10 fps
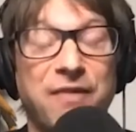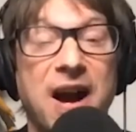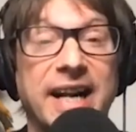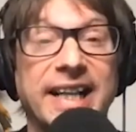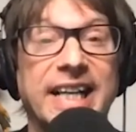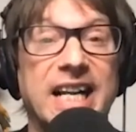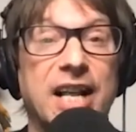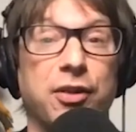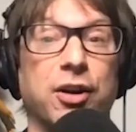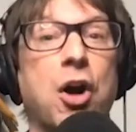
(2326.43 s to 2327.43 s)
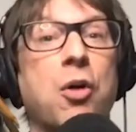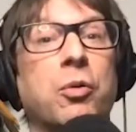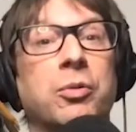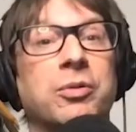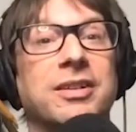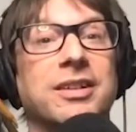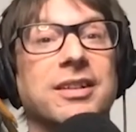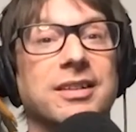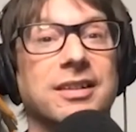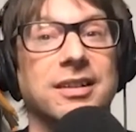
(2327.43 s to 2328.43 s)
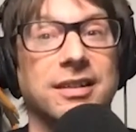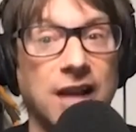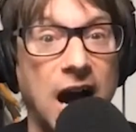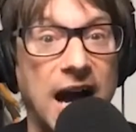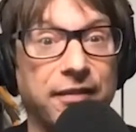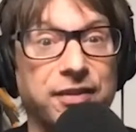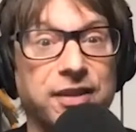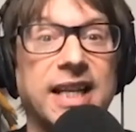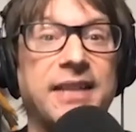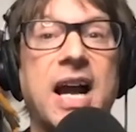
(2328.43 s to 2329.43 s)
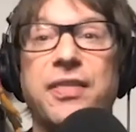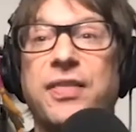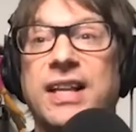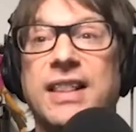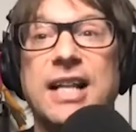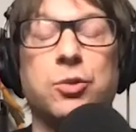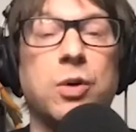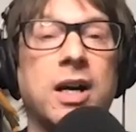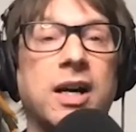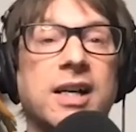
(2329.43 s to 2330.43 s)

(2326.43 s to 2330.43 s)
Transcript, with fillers: they're not finding it in their own lives. And I think